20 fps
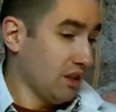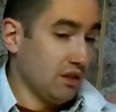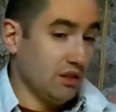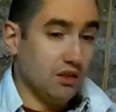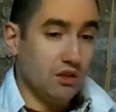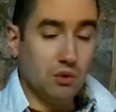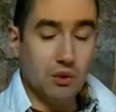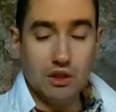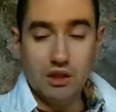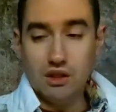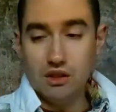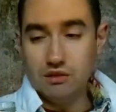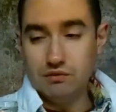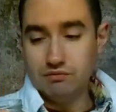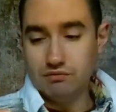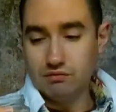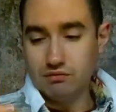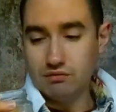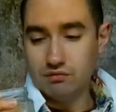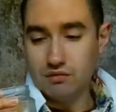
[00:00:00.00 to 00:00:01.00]
Oh
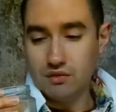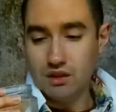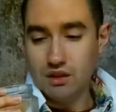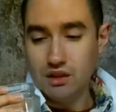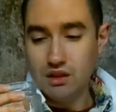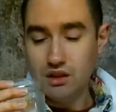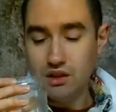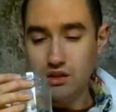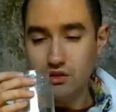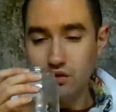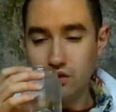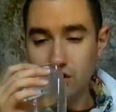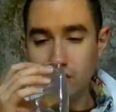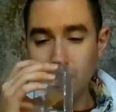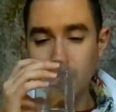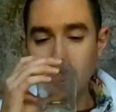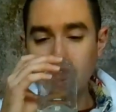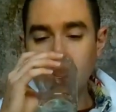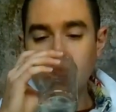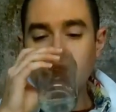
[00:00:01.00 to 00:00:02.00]
well, for
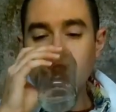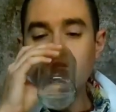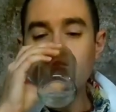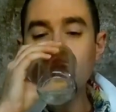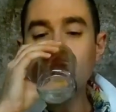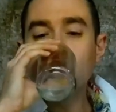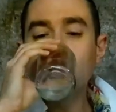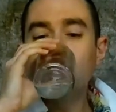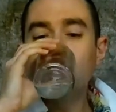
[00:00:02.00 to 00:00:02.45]
science.